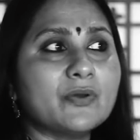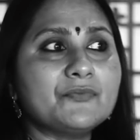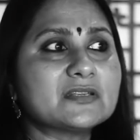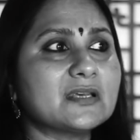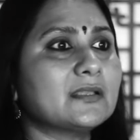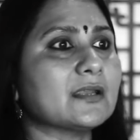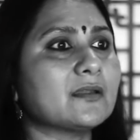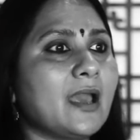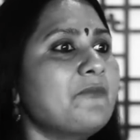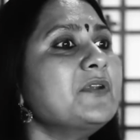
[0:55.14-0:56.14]
When we say
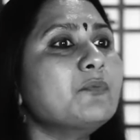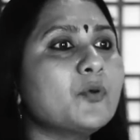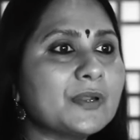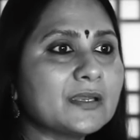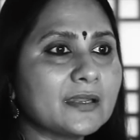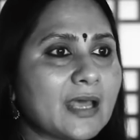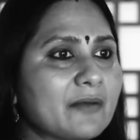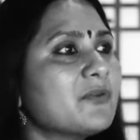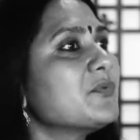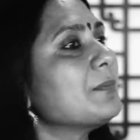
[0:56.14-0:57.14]
that every woman can
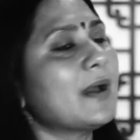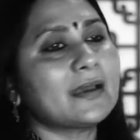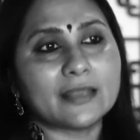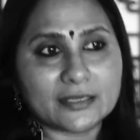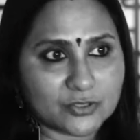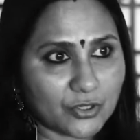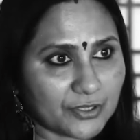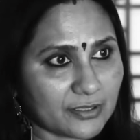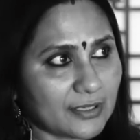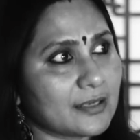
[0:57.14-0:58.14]
have a VBAC, that's
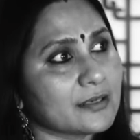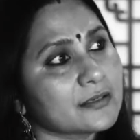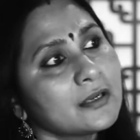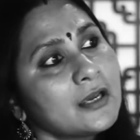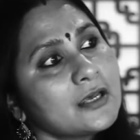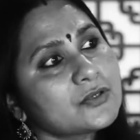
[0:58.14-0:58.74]
not a reality.